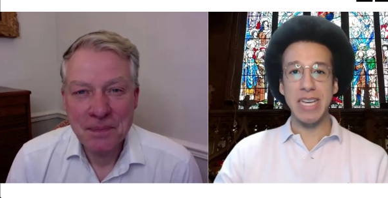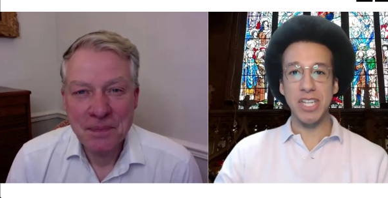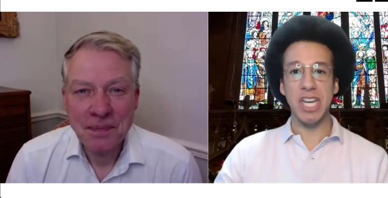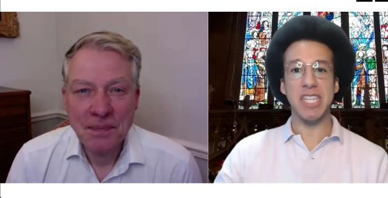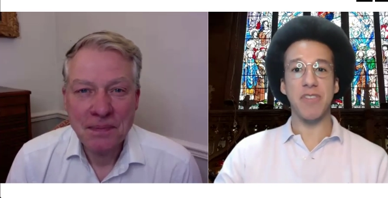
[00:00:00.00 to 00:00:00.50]

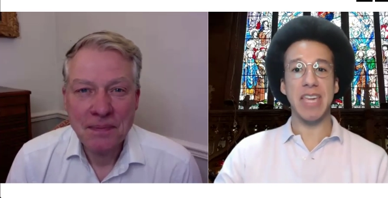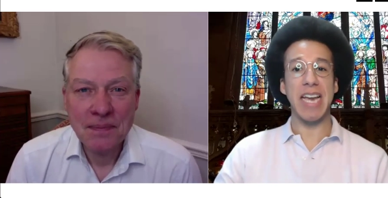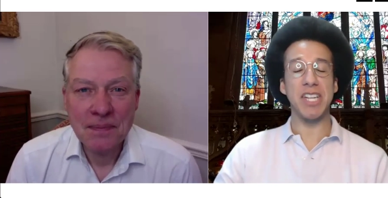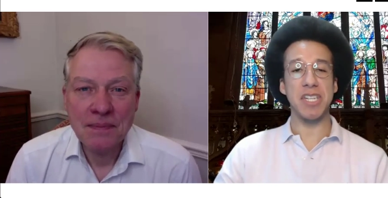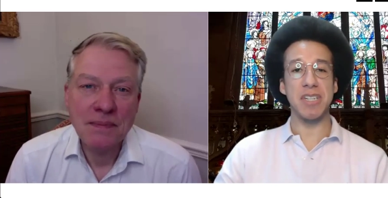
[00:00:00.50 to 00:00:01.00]

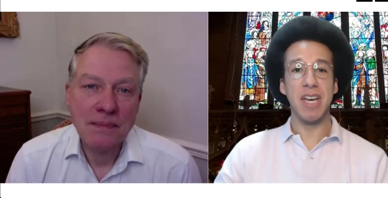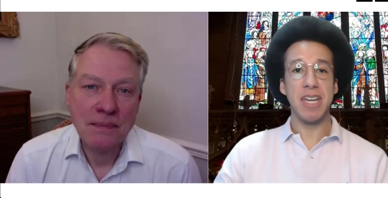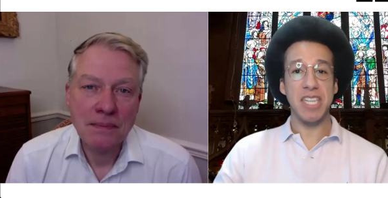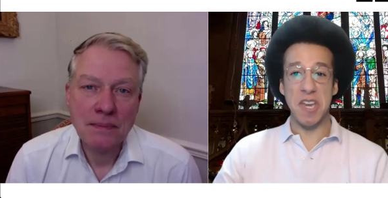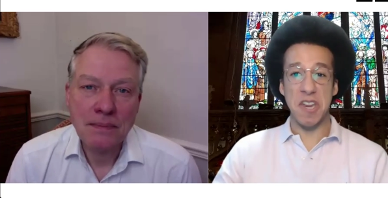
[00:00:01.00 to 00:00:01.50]
Speaker 1: justification
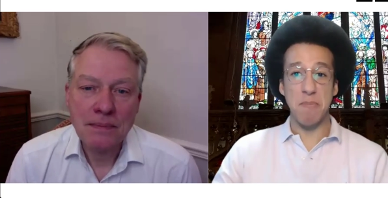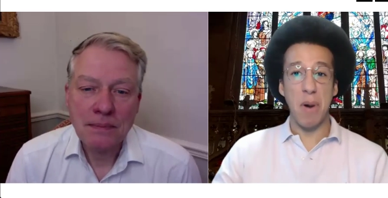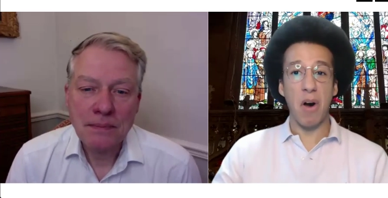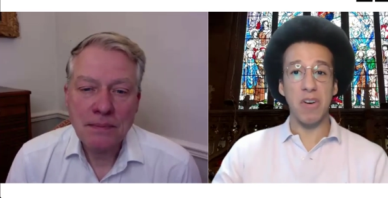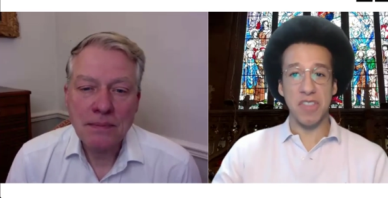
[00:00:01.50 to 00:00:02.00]
to
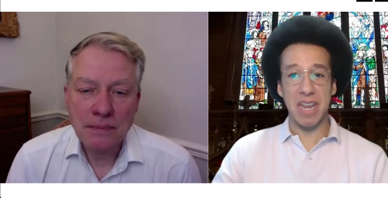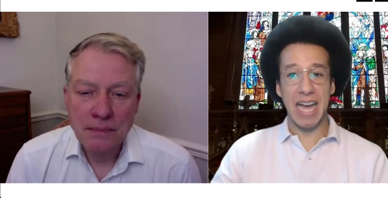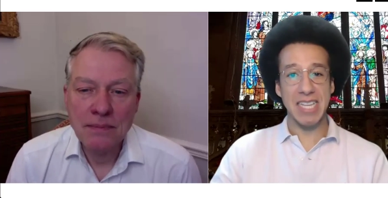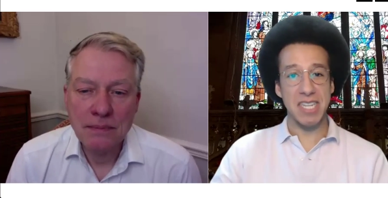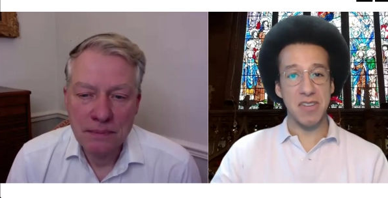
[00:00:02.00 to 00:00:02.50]
demand the
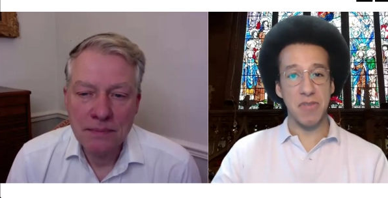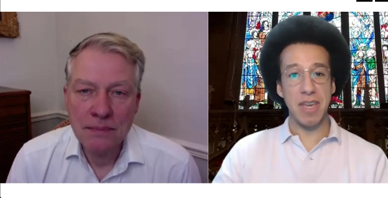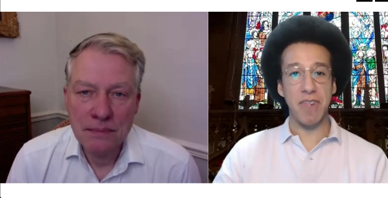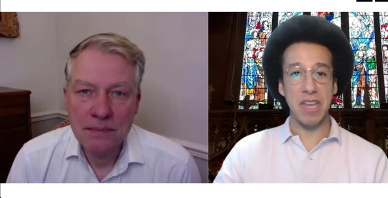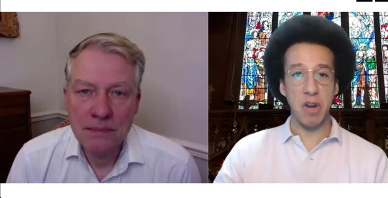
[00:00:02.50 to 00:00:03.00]
license fee
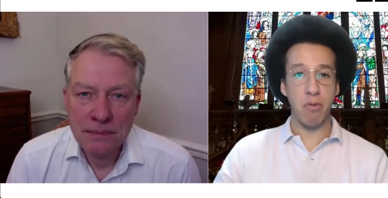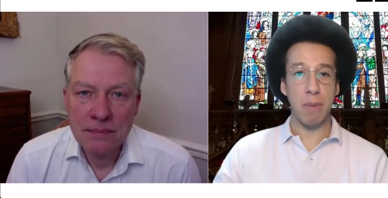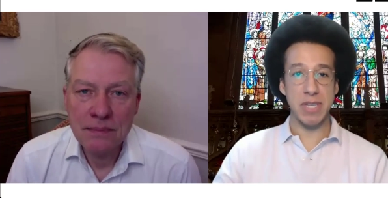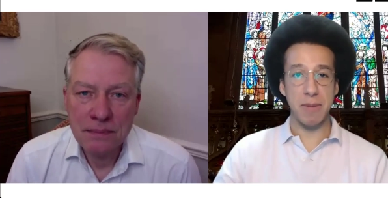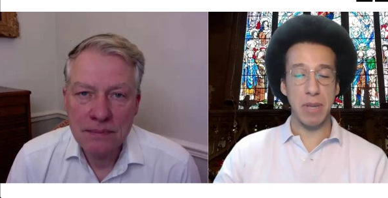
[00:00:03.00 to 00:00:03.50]
if they don't
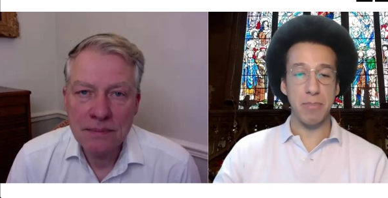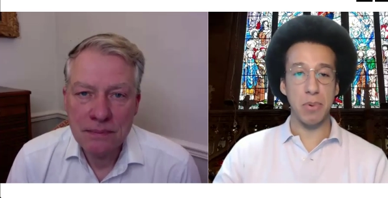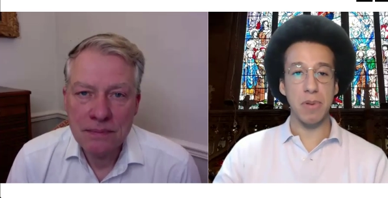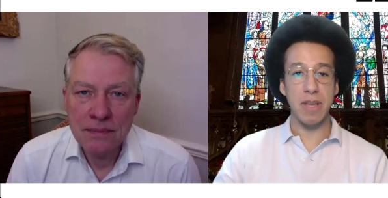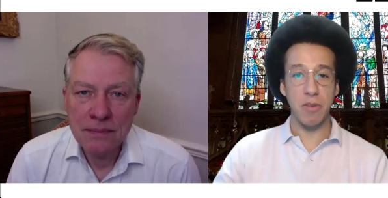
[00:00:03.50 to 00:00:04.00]
represent people
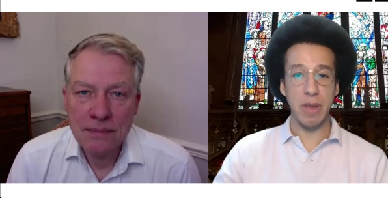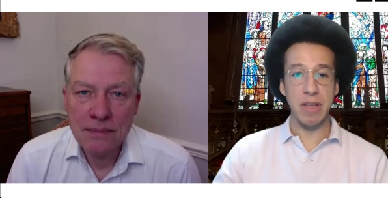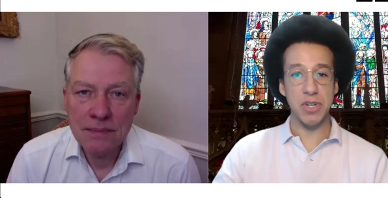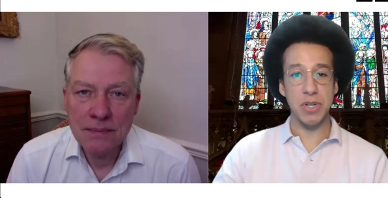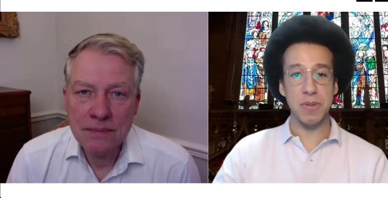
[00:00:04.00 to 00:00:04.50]
in the way they
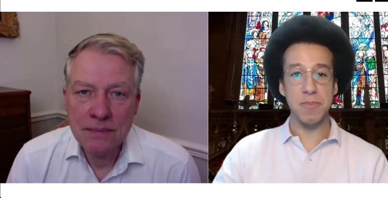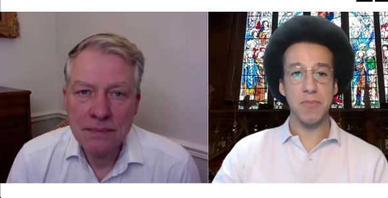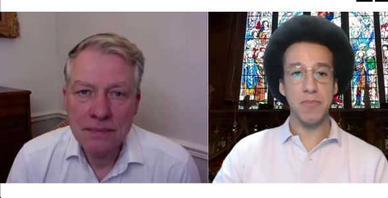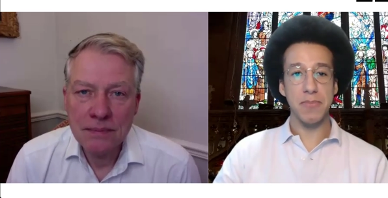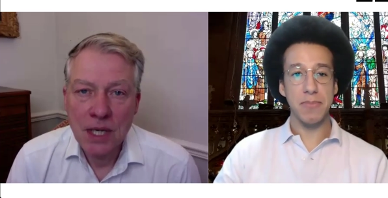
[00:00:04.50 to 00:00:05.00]
should.
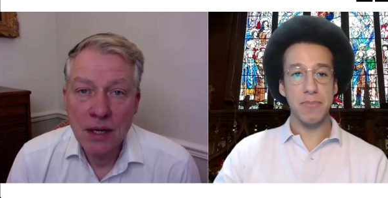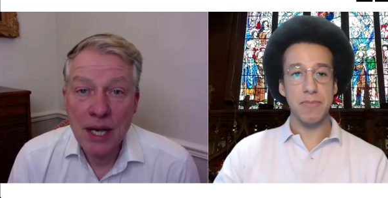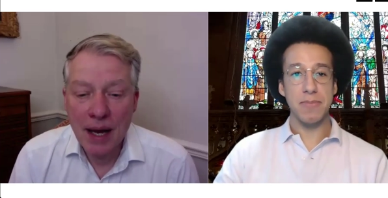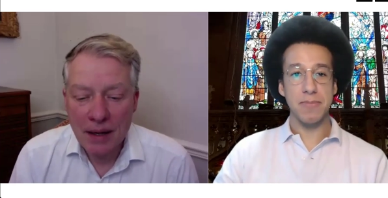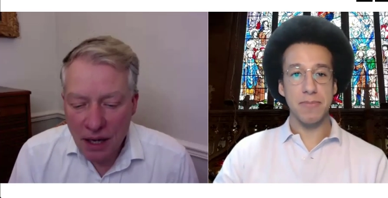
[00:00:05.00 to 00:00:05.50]

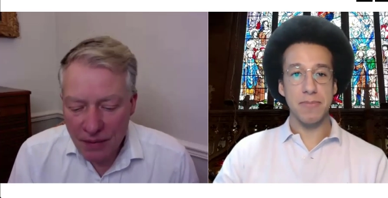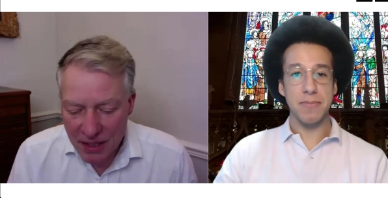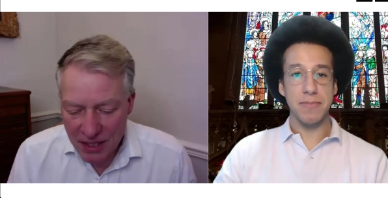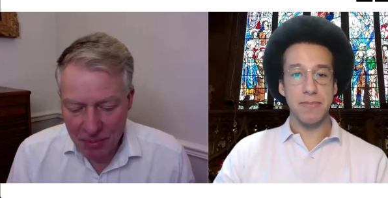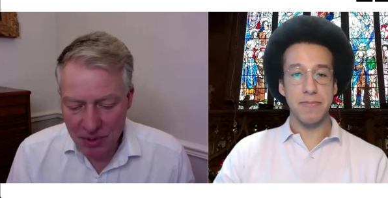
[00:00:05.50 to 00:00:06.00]
Speaker 2: Yeah, no,
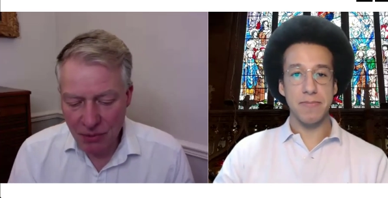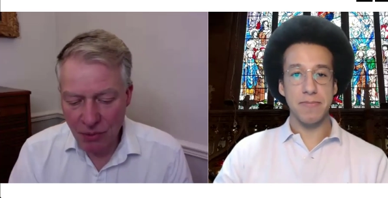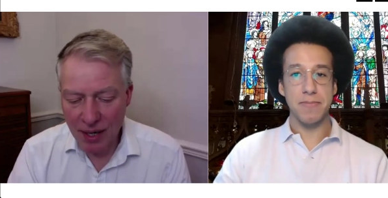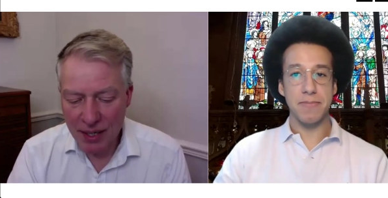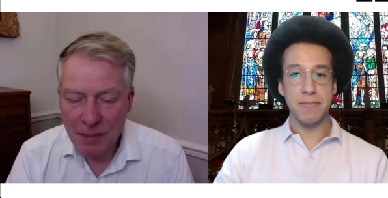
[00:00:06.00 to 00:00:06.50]
that's absolutely
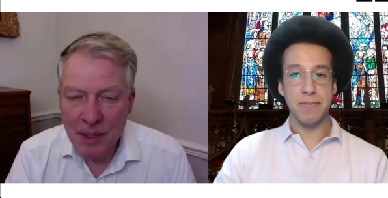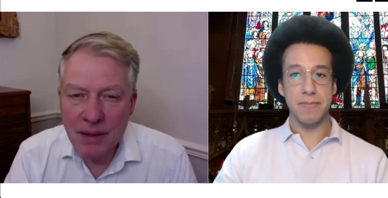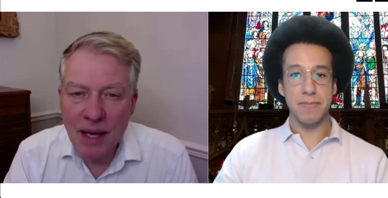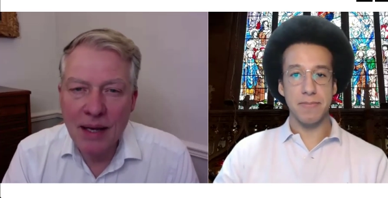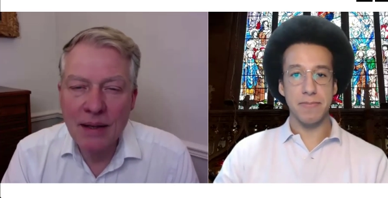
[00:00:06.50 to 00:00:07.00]
right. I
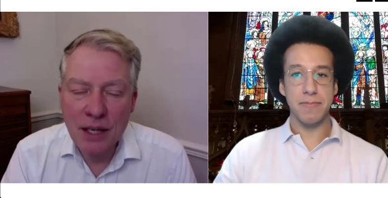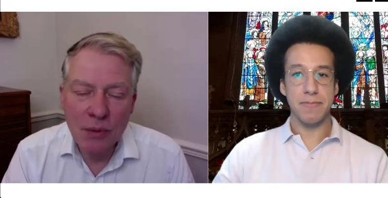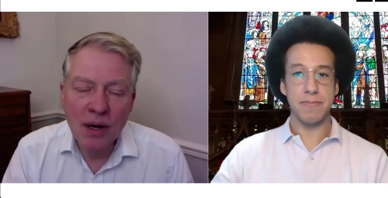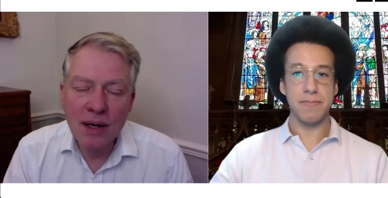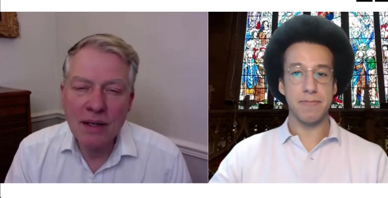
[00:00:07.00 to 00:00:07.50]
mean, they
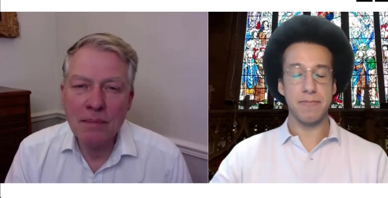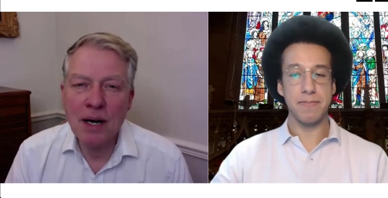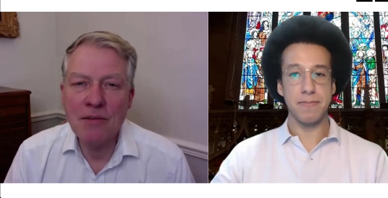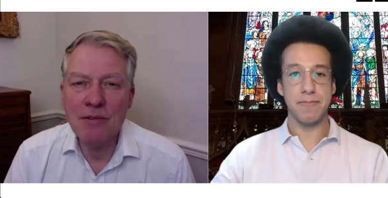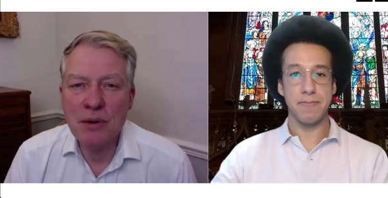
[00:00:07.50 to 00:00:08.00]
you either
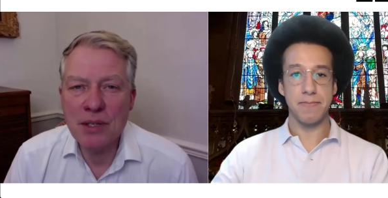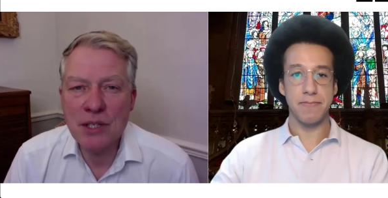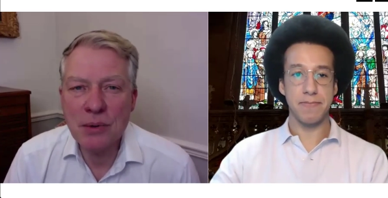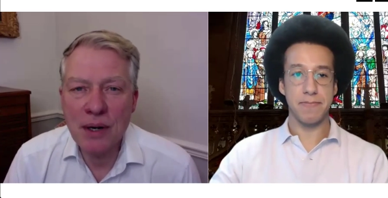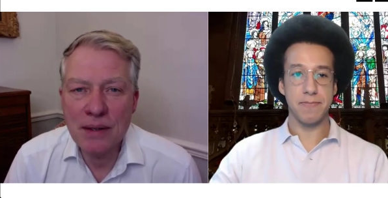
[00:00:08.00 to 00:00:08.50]
my view
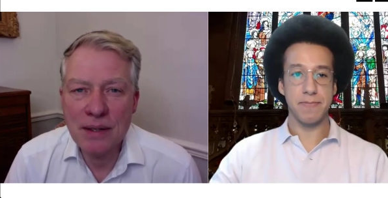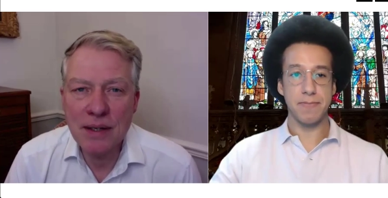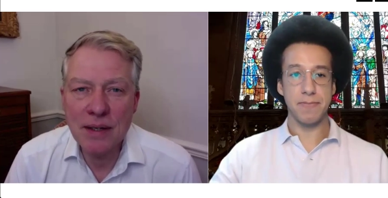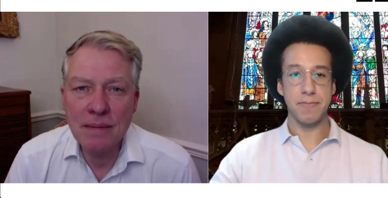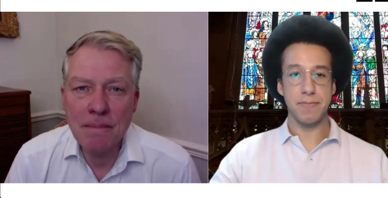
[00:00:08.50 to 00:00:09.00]
is you
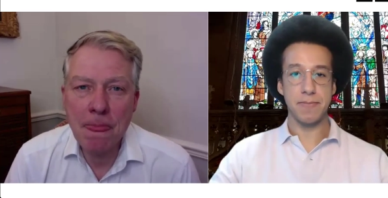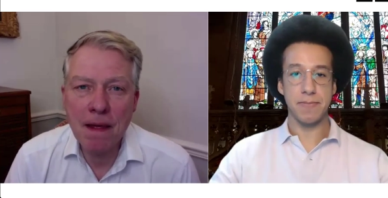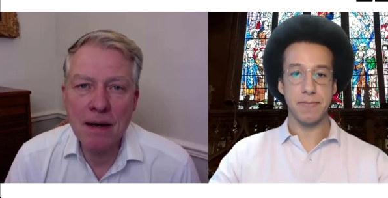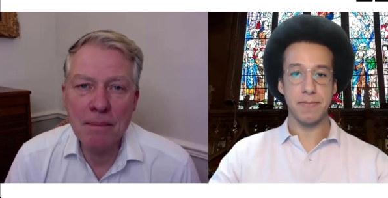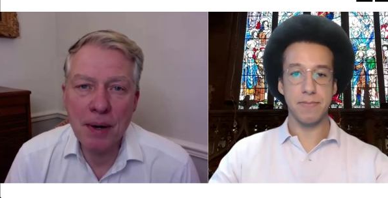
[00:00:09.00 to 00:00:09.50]
either
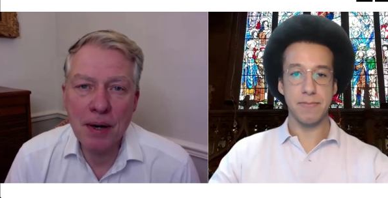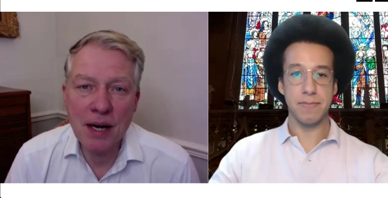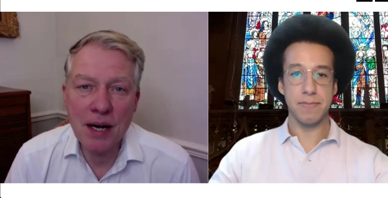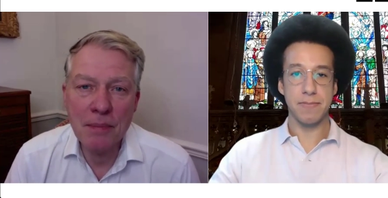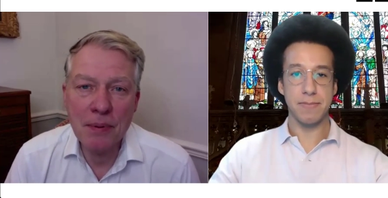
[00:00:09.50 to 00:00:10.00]
uh, buck
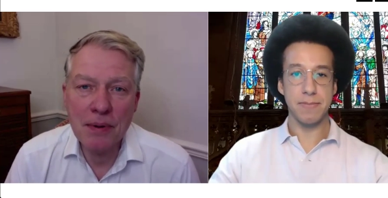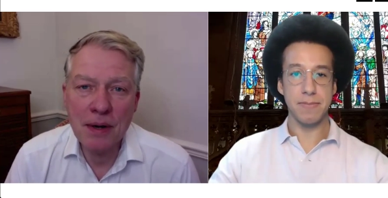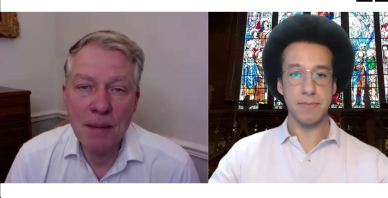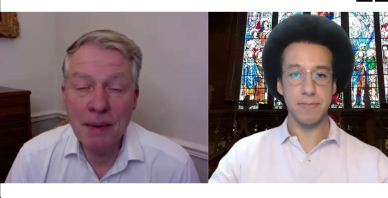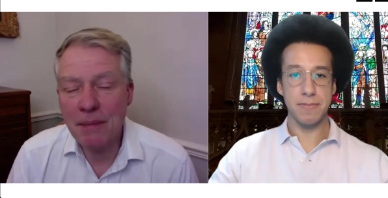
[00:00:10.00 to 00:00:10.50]
up.
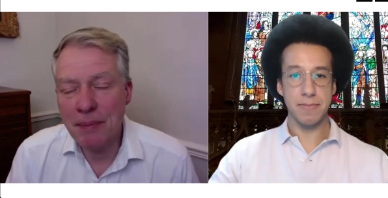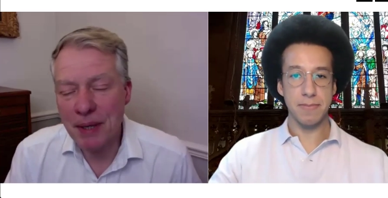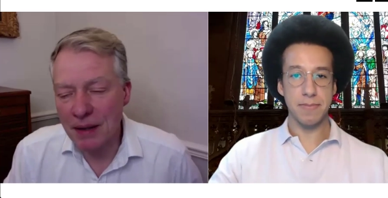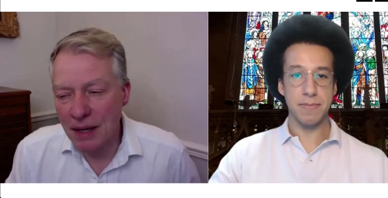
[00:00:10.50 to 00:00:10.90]
I mean, but I,